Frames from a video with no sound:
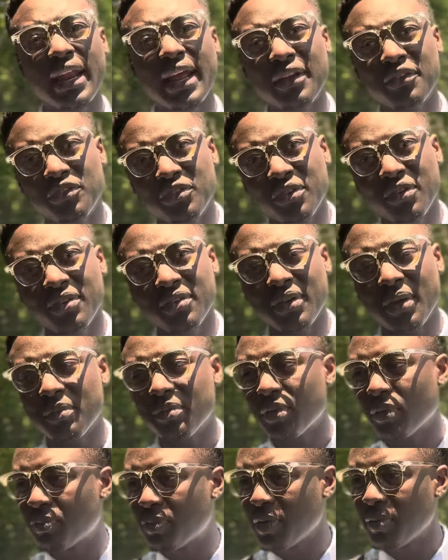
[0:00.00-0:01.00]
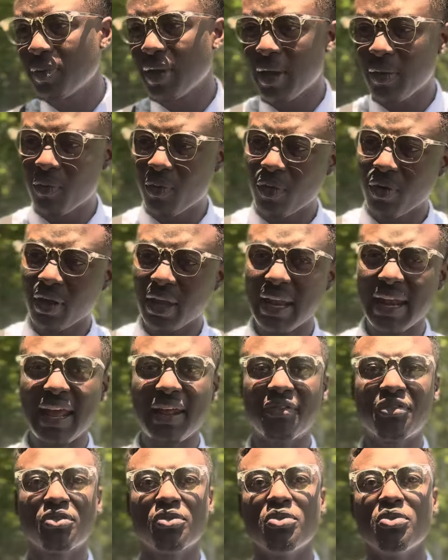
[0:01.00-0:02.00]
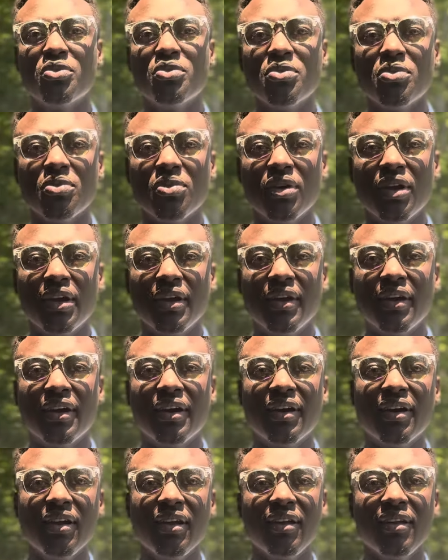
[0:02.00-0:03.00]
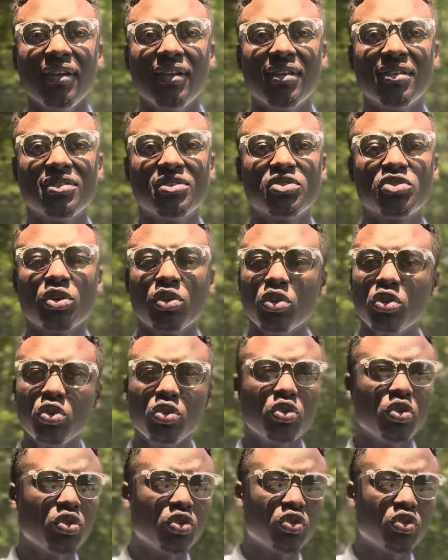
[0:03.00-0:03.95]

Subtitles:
at church, do people at work and at school, huh? So you're